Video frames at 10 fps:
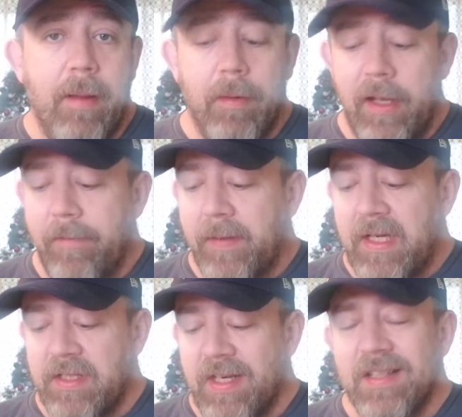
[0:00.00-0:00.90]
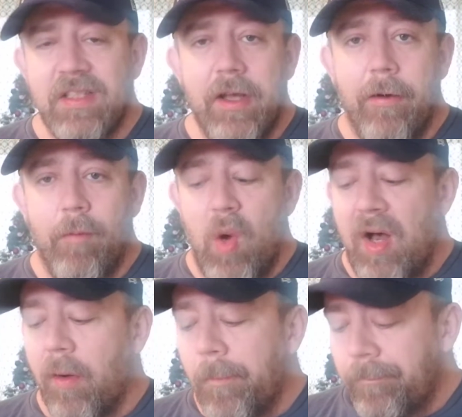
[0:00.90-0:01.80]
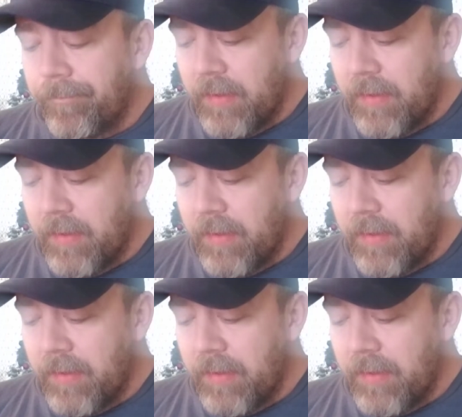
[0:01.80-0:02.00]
I believe, because it didn't sell well.